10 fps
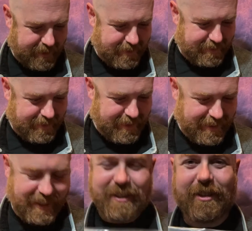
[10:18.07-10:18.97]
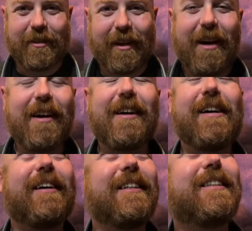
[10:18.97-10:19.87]
the intro,
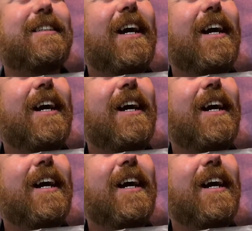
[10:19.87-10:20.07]
it's time